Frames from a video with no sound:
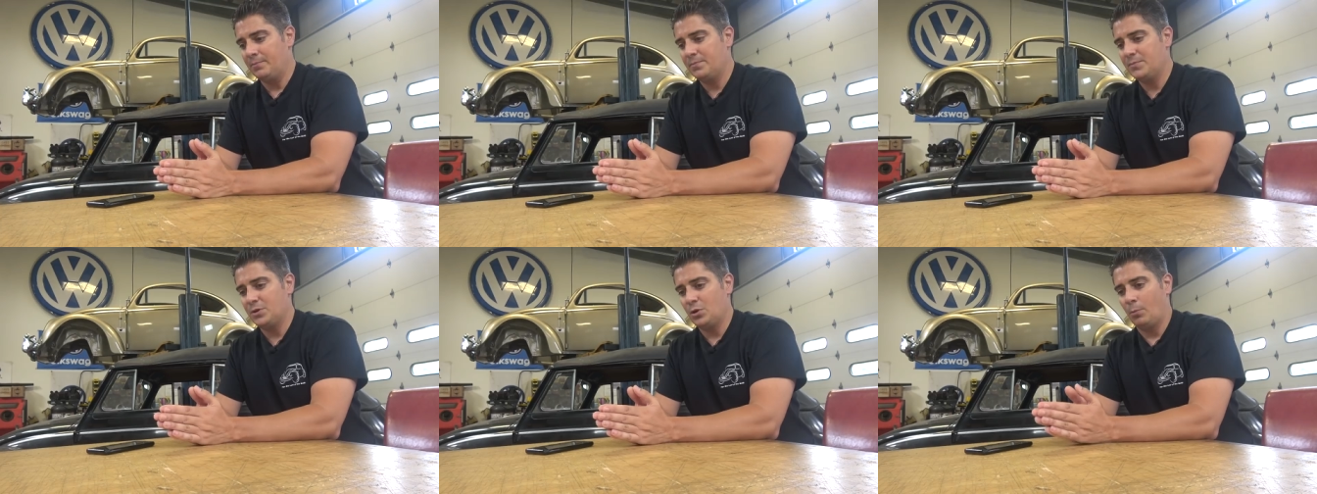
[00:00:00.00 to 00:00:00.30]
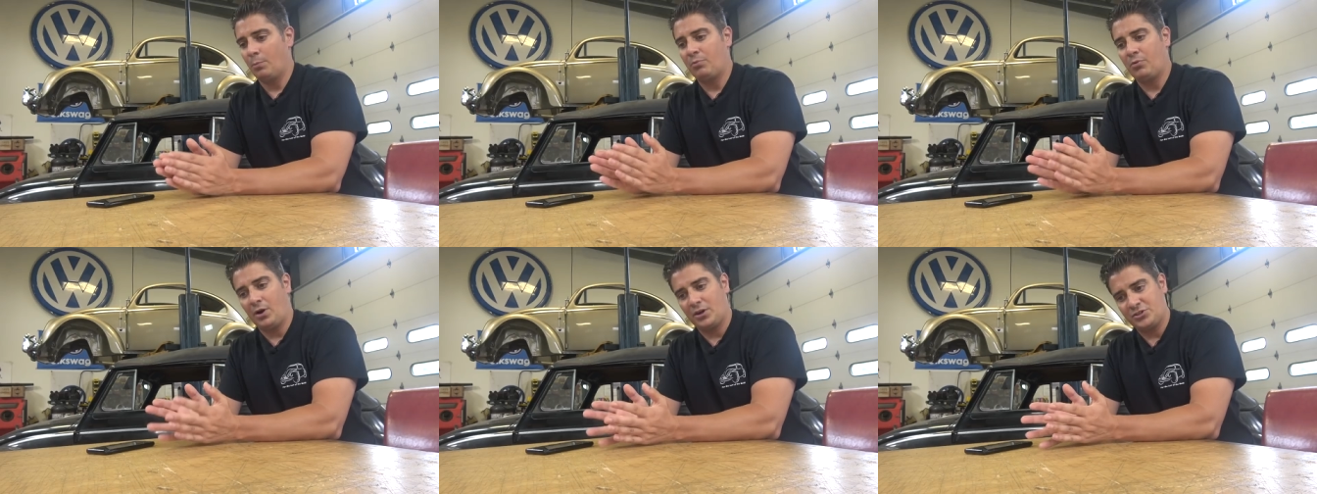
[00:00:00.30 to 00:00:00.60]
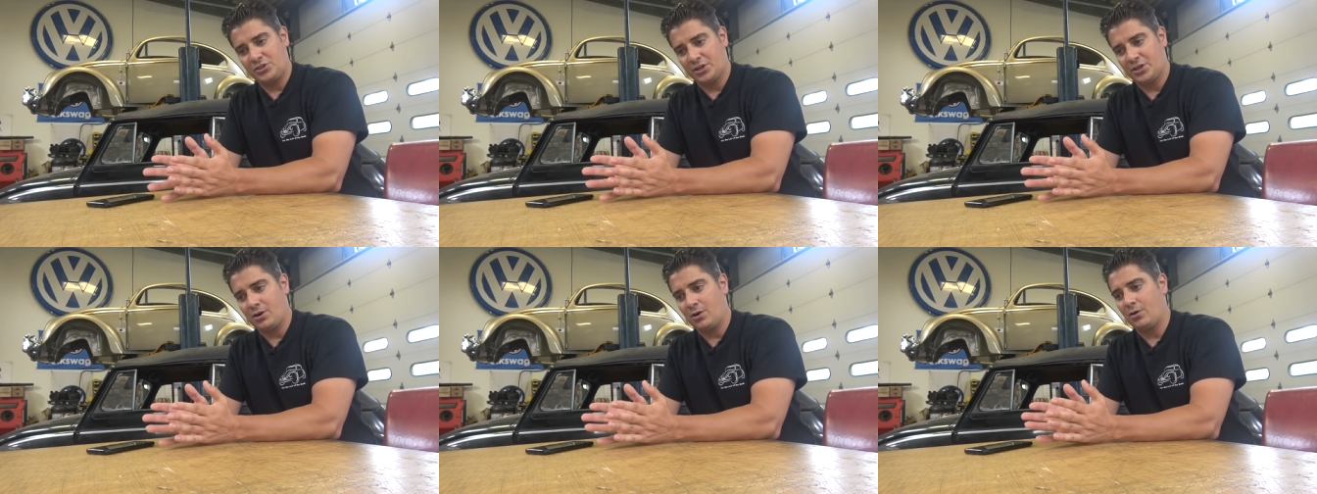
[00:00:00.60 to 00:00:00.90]
you know,
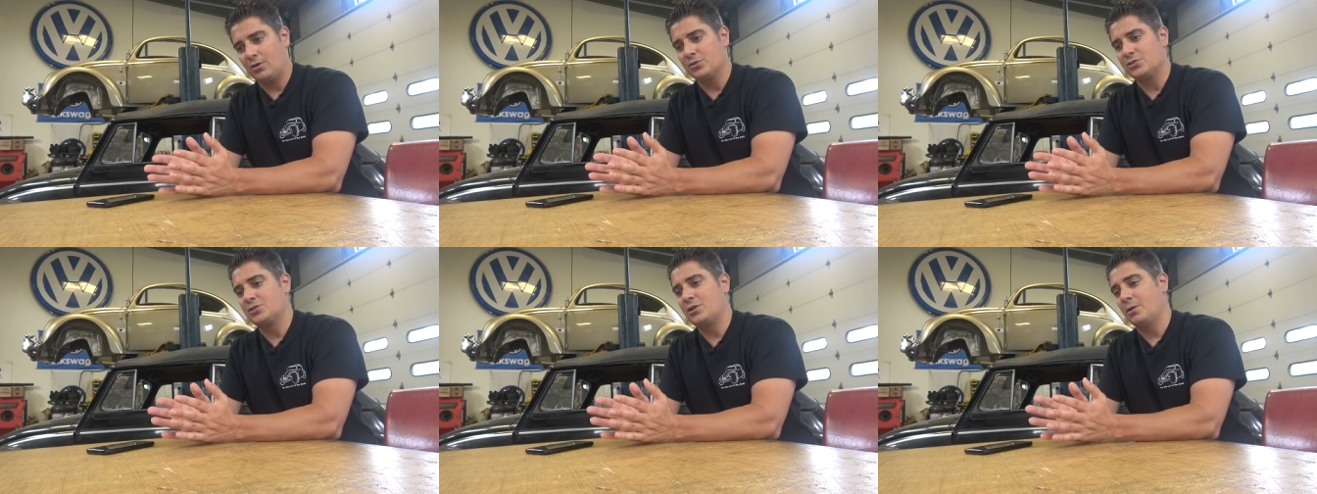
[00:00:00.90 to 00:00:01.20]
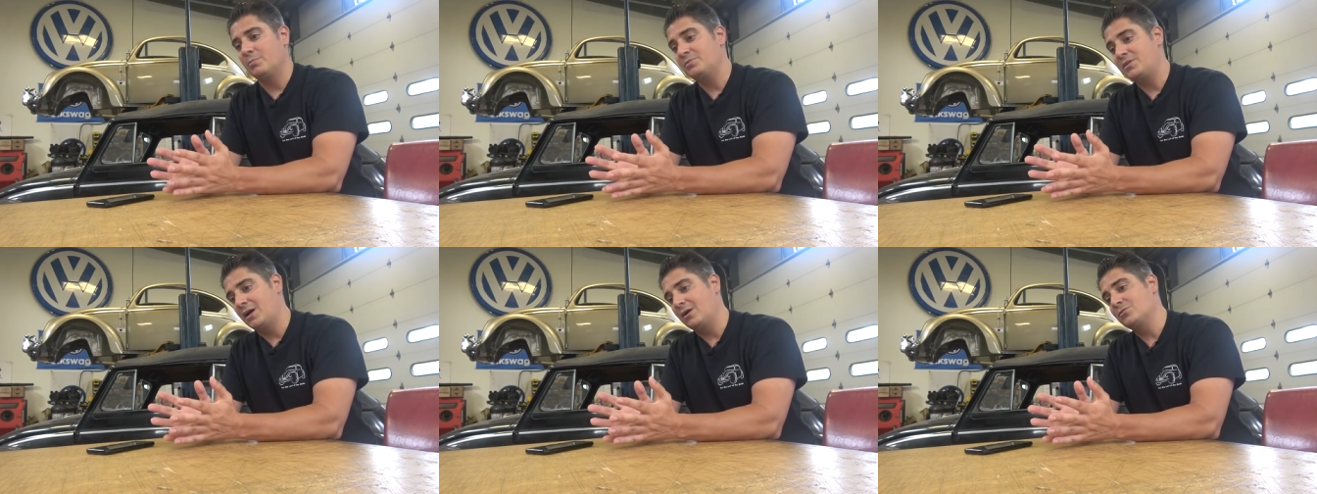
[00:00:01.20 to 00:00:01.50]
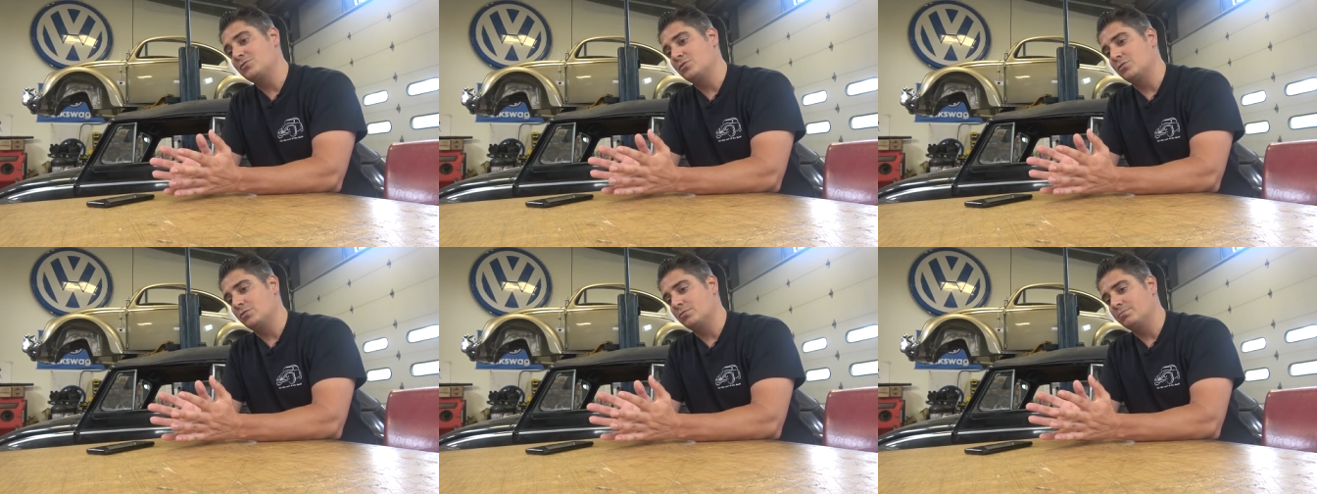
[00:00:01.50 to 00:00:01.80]
project cars come
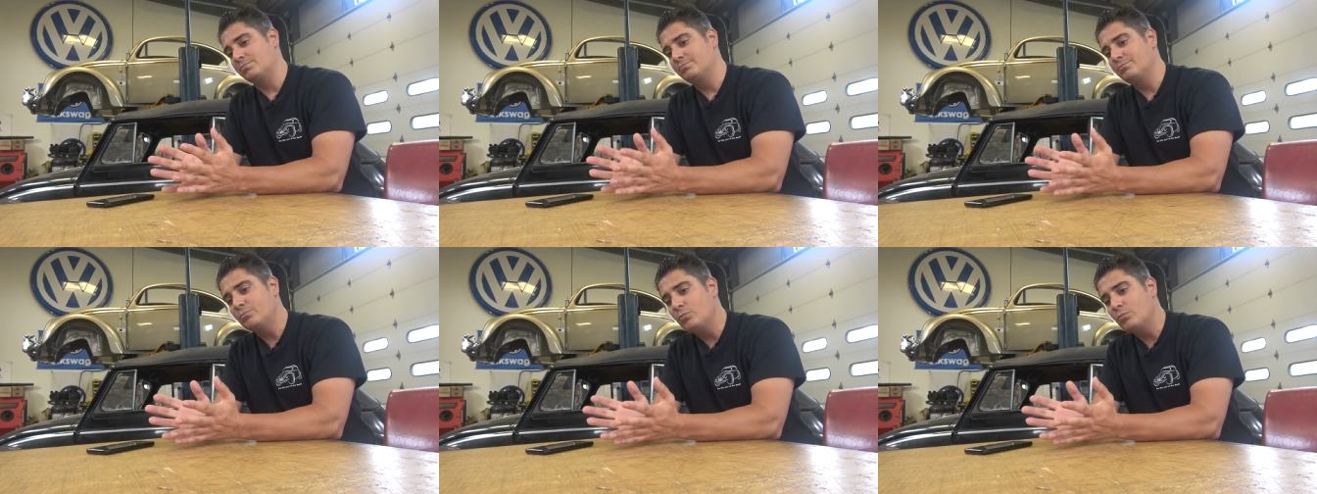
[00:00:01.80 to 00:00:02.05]
down to the,